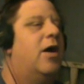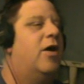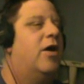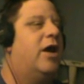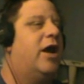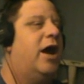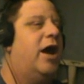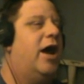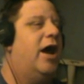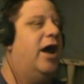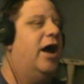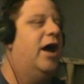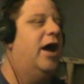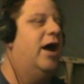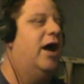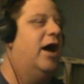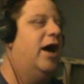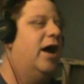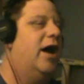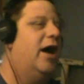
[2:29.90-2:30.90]
Okay,
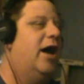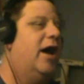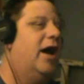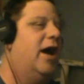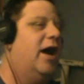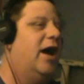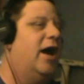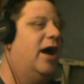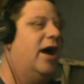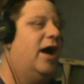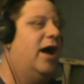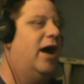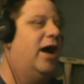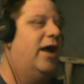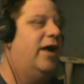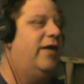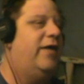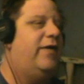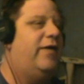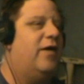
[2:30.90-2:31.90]

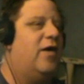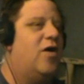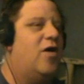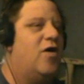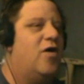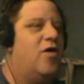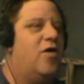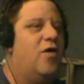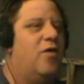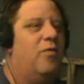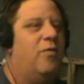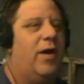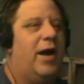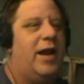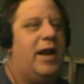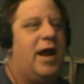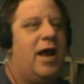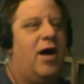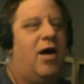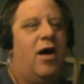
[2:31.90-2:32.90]
so
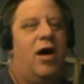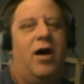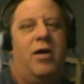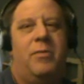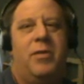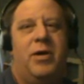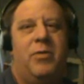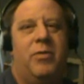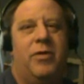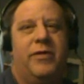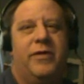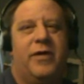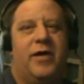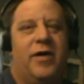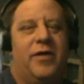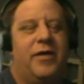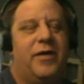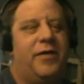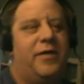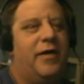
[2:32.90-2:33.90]
right now I'm in what's
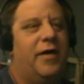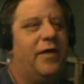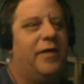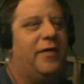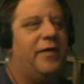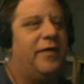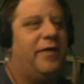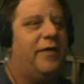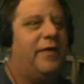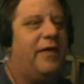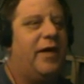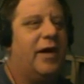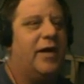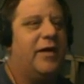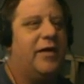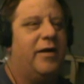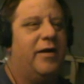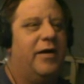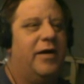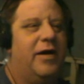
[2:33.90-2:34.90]
called the Delta
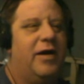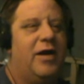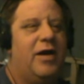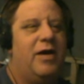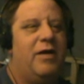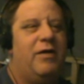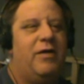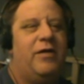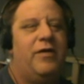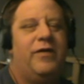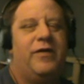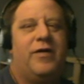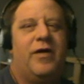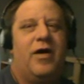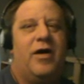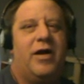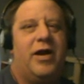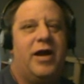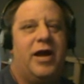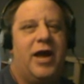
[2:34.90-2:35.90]
sector. You
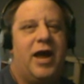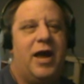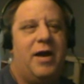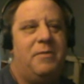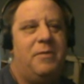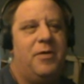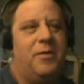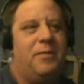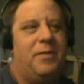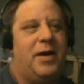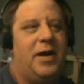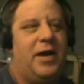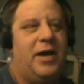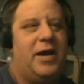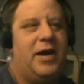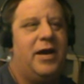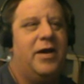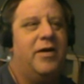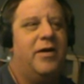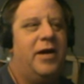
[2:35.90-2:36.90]
start in the game, you'll be
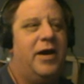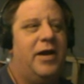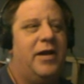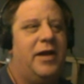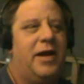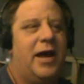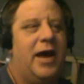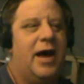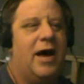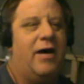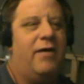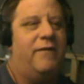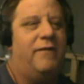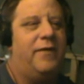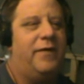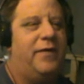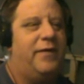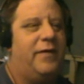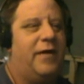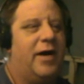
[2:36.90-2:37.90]
here in the
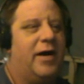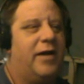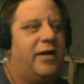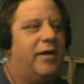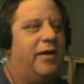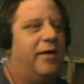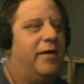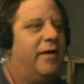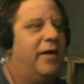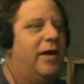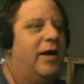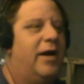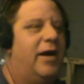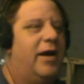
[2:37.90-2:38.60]
Alpha sector.